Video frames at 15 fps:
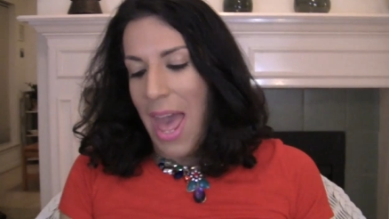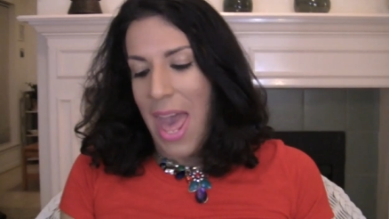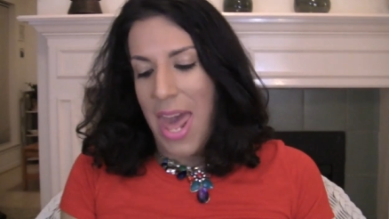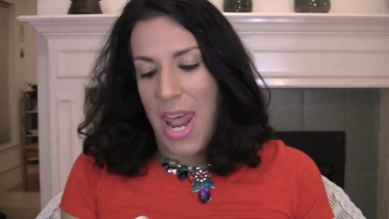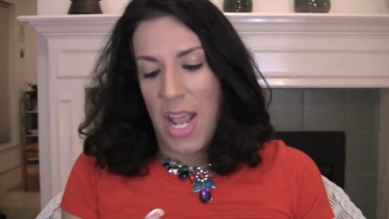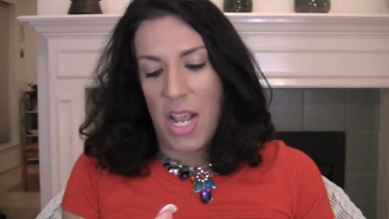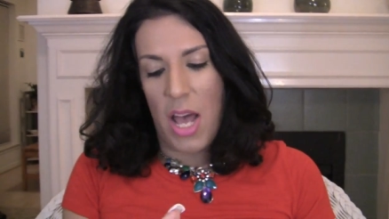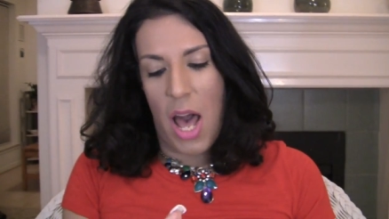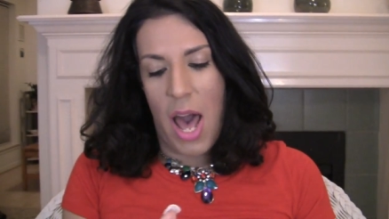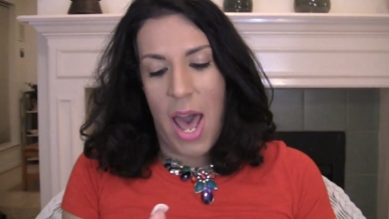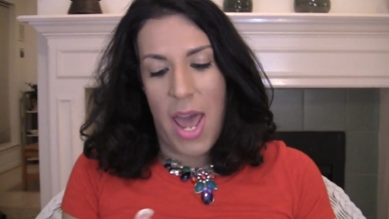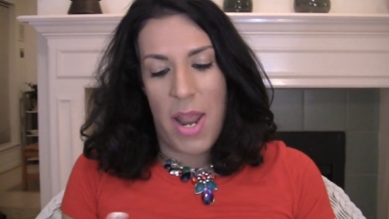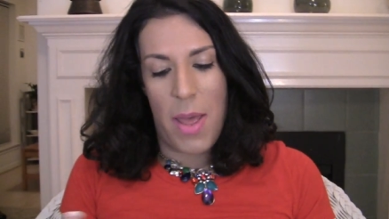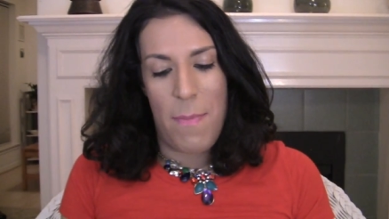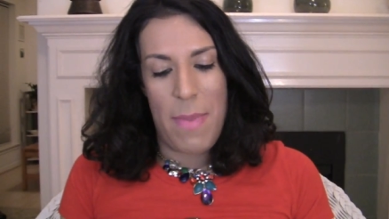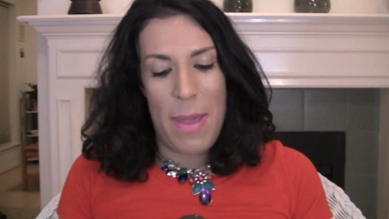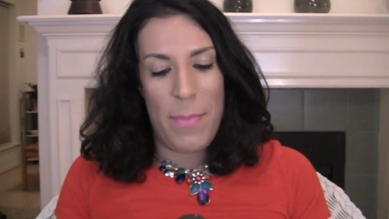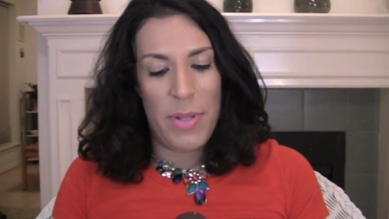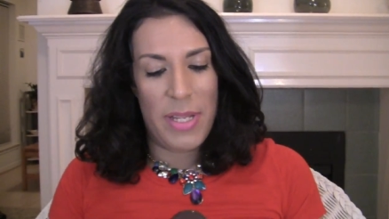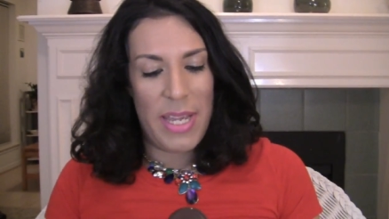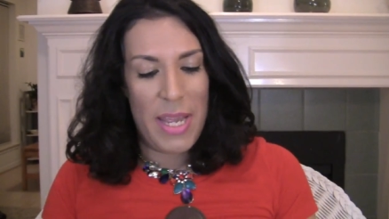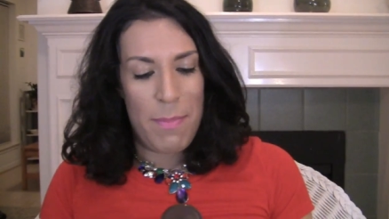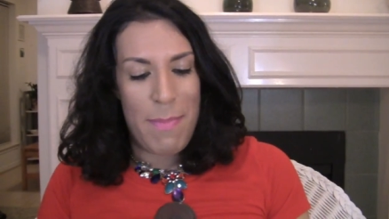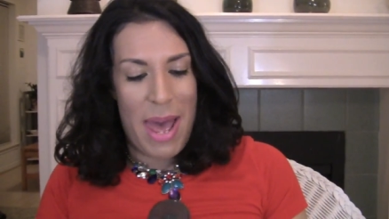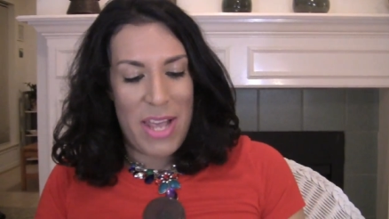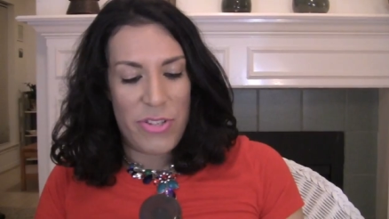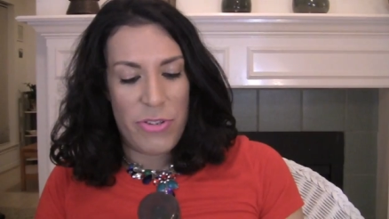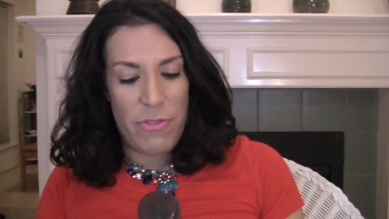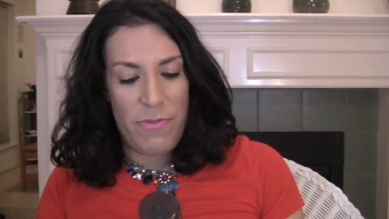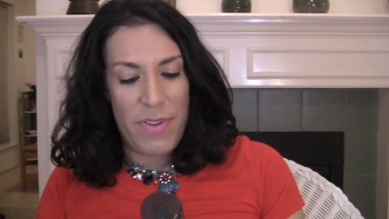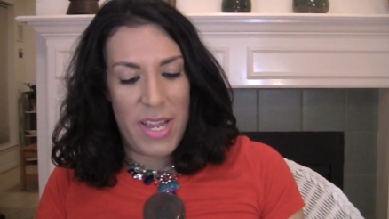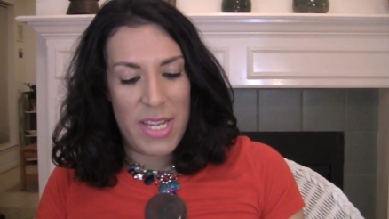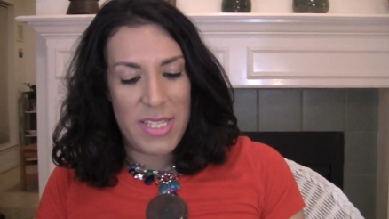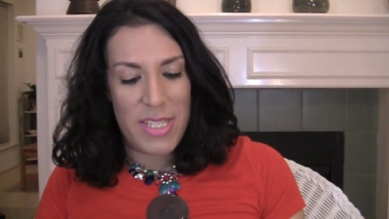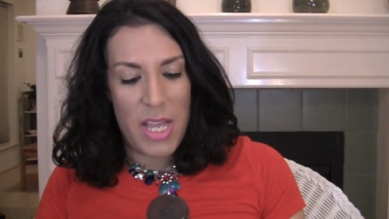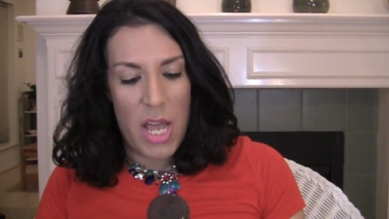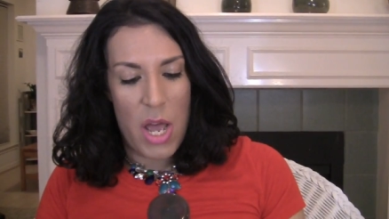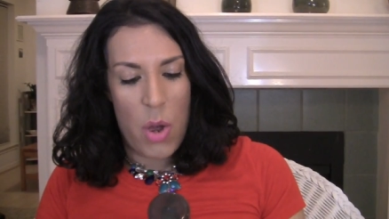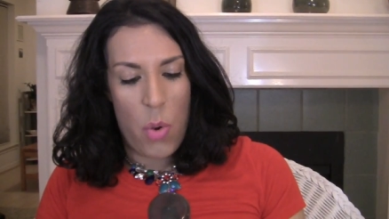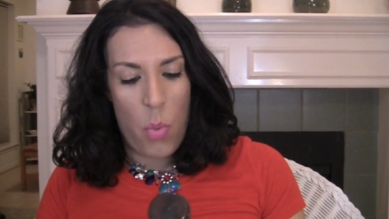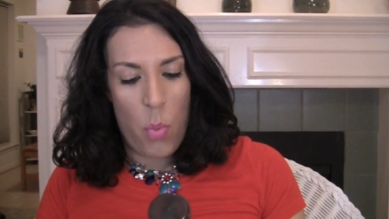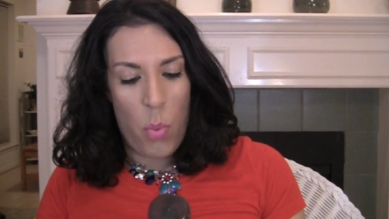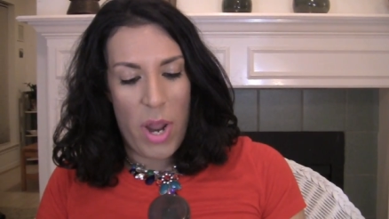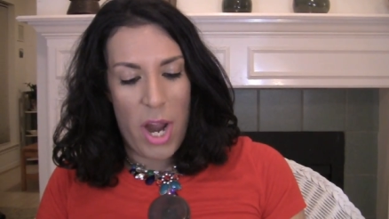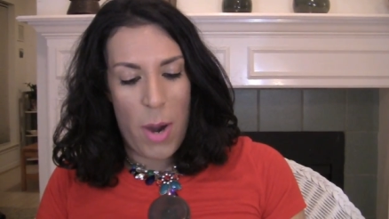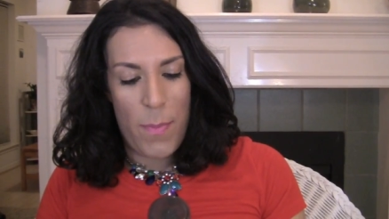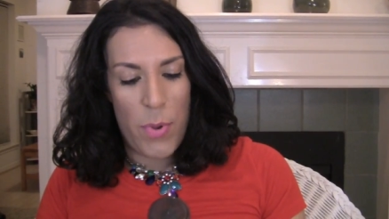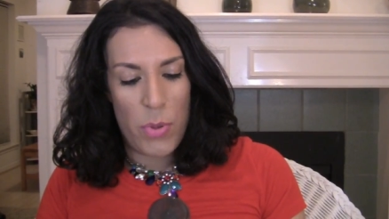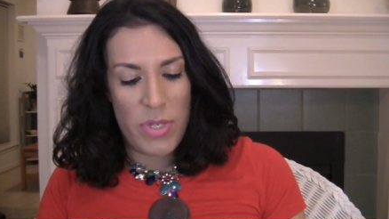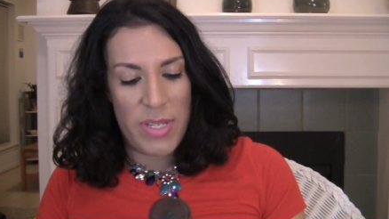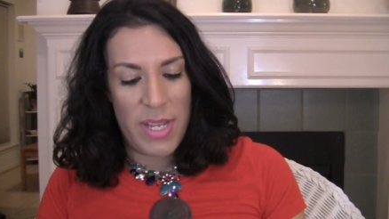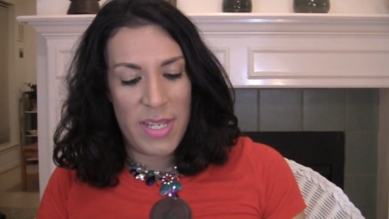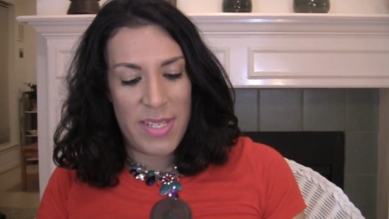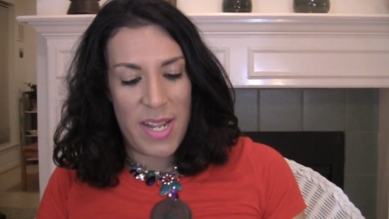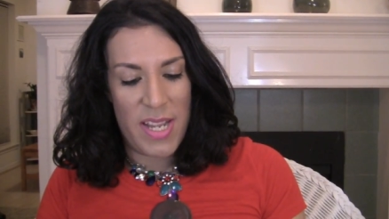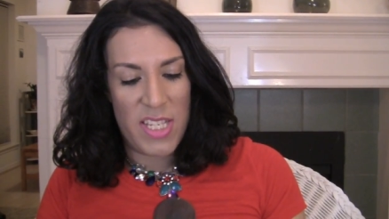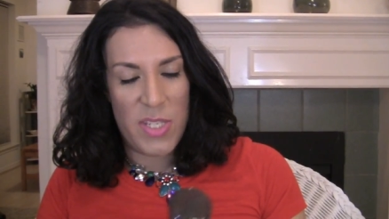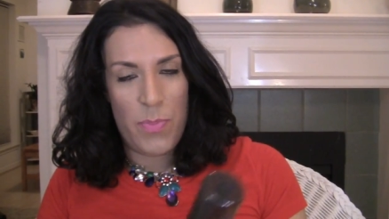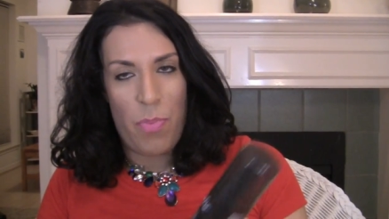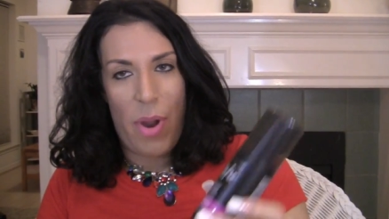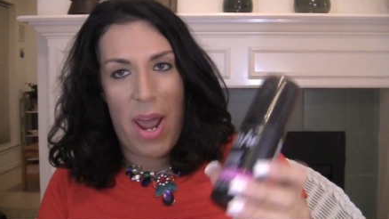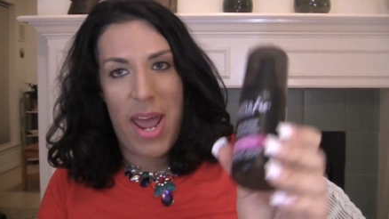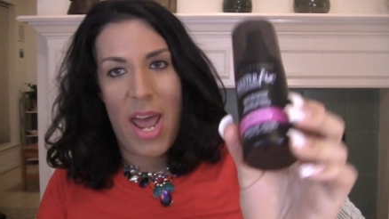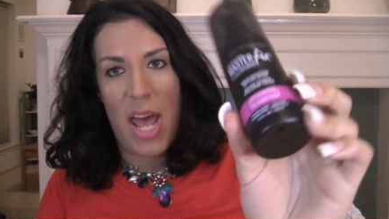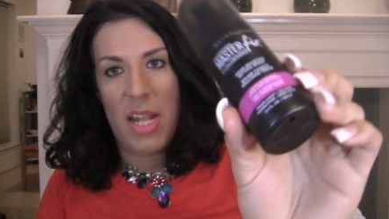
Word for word: And I got Maybelline Master Fix Wear Boosting Setting Spray.